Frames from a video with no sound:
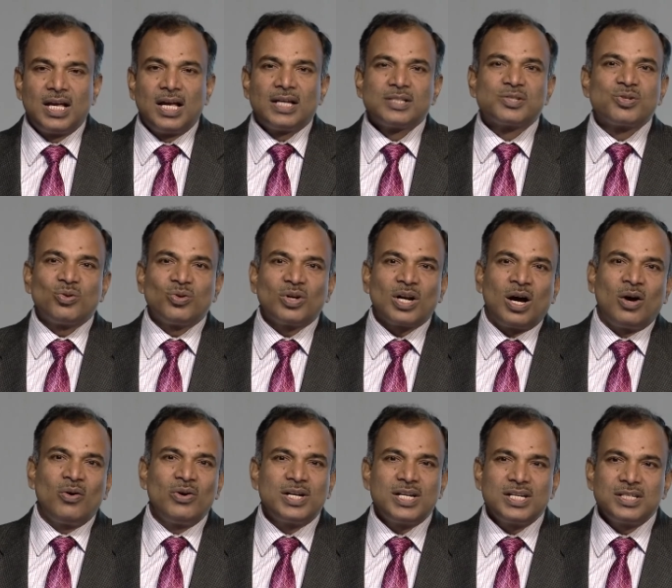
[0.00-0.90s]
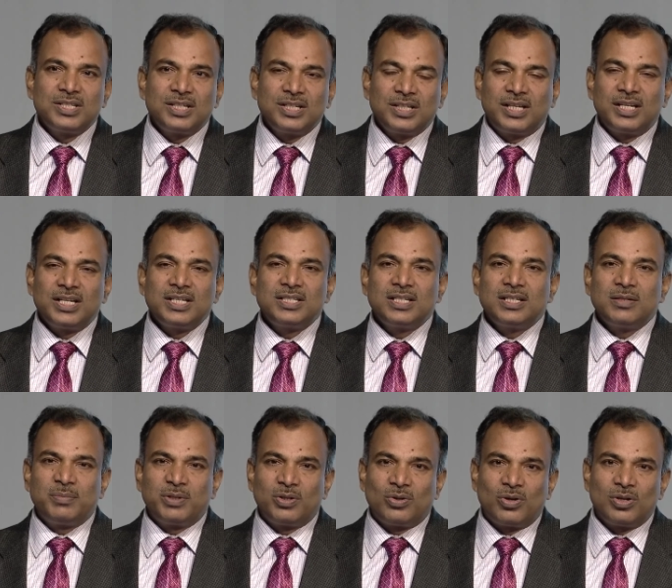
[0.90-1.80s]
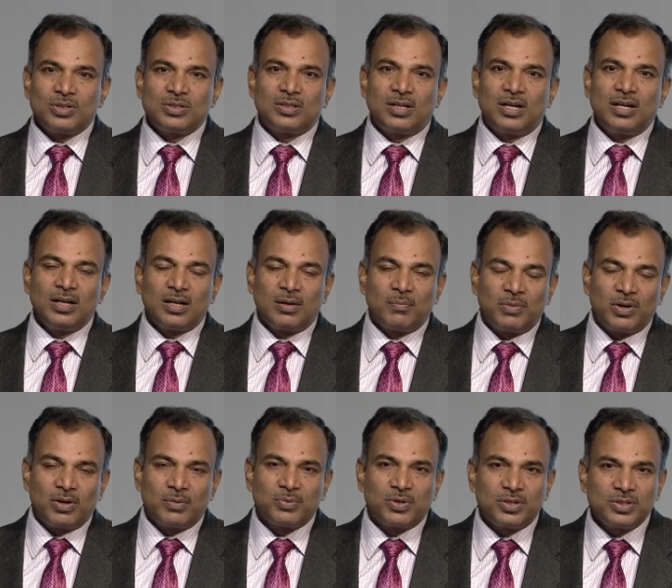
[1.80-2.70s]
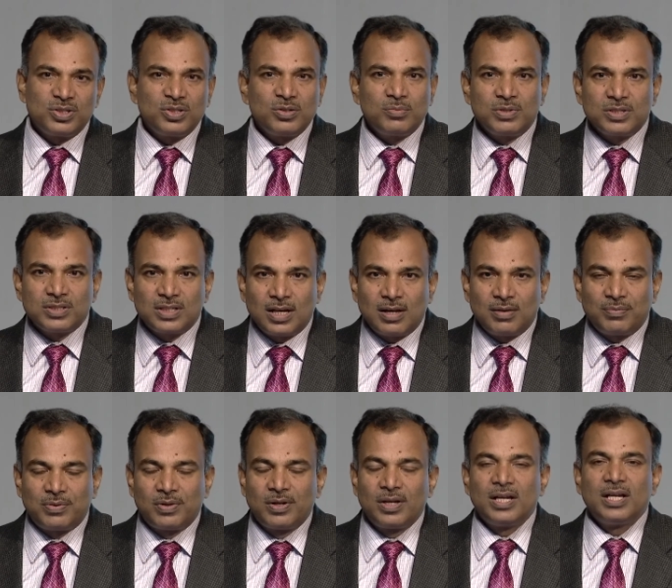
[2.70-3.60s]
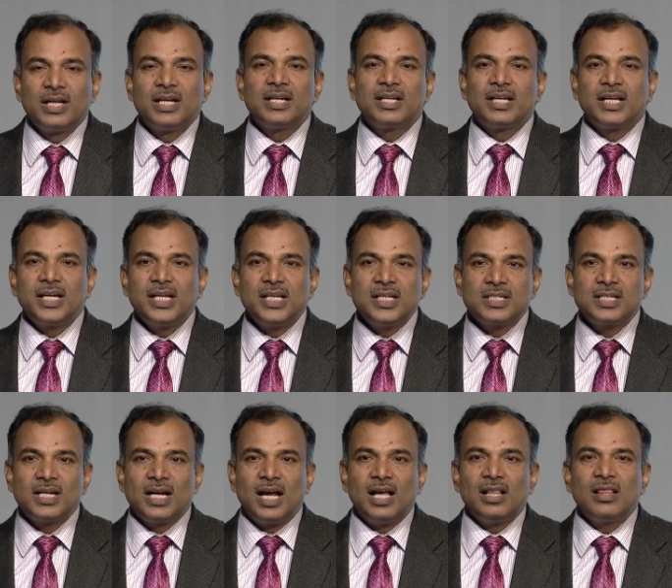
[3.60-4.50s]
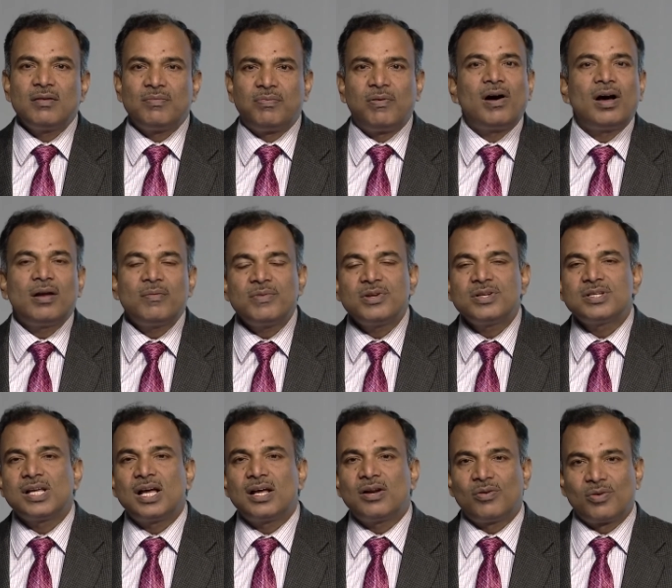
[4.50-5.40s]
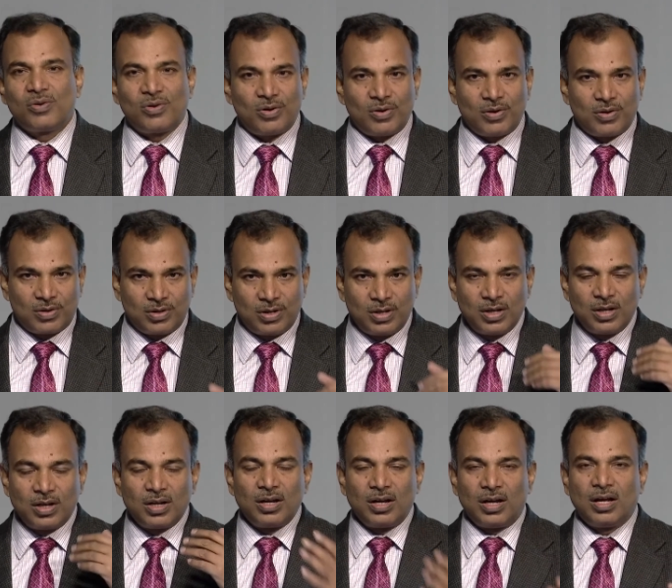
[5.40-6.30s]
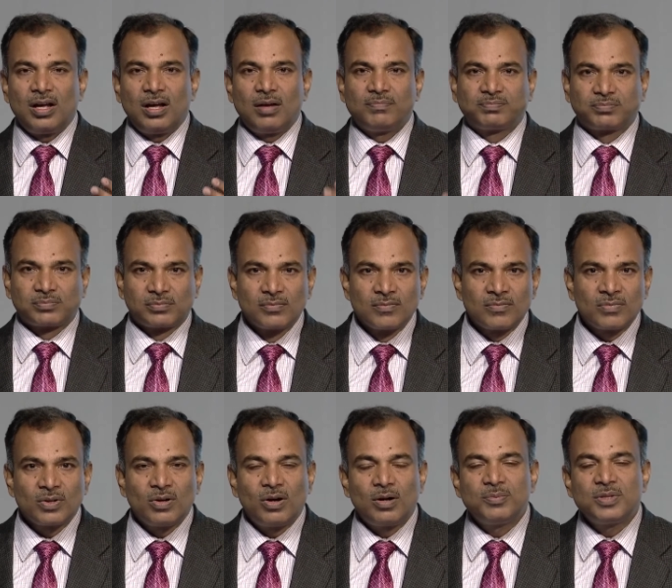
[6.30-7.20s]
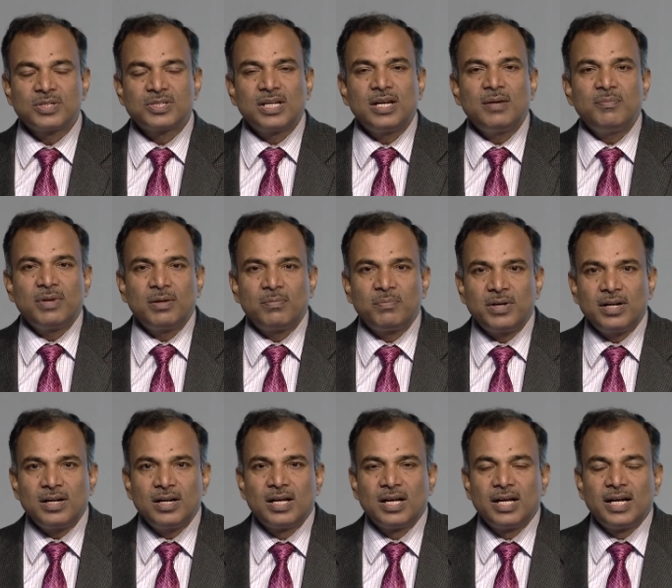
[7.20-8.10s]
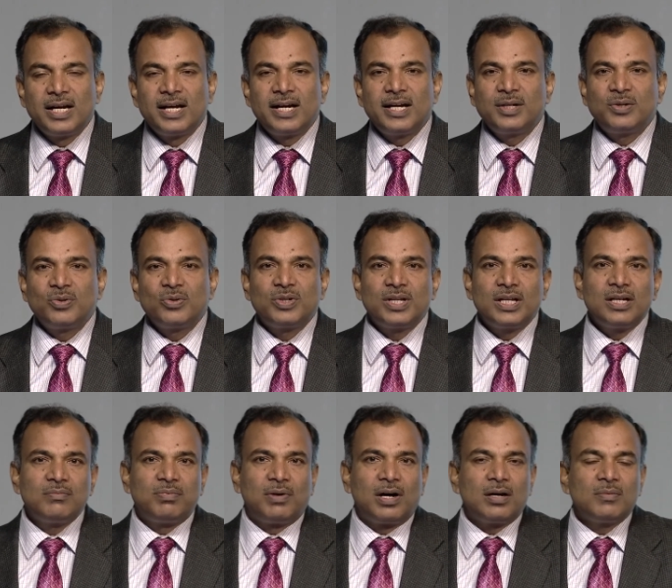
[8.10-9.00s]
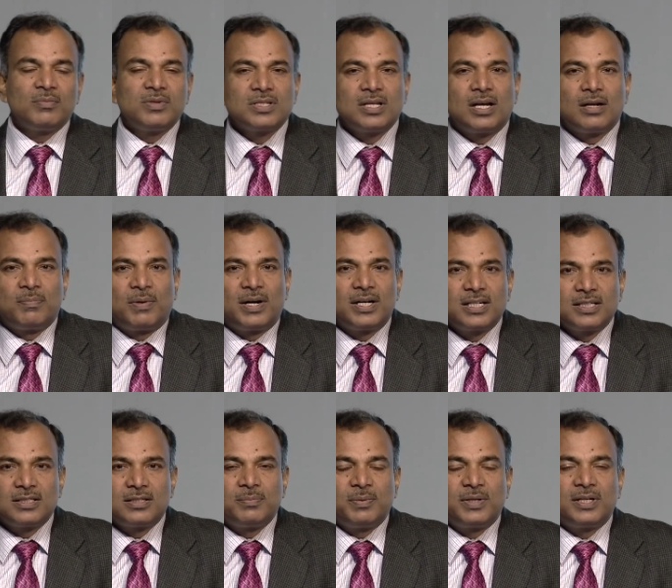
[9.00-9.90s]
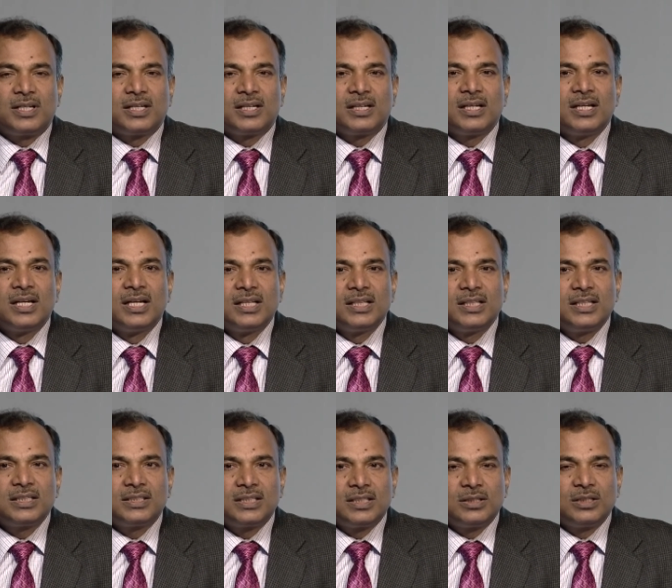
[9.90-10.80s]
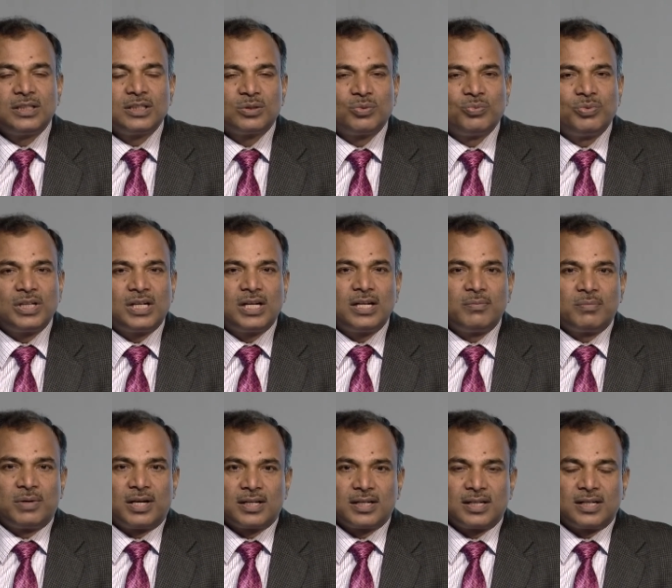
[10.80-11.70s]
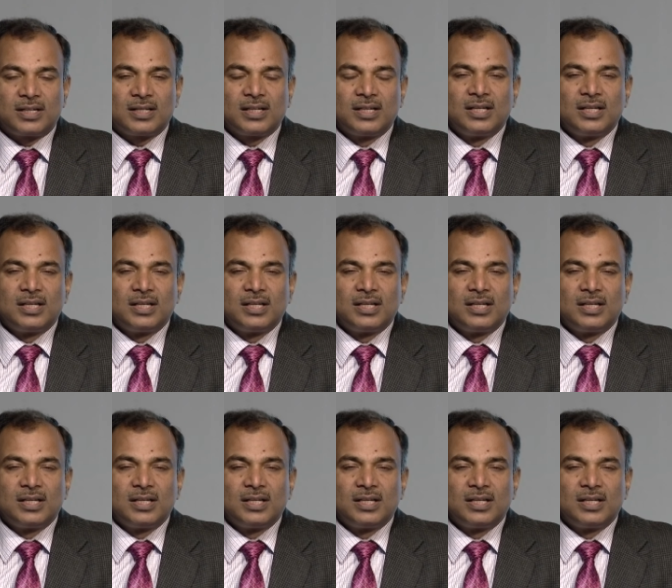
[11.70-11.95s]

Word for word: so now it is increasing because the number of consumers have increased and the farmers are uh, of the same number 8 to 10 farmers are participating this, this weekly market.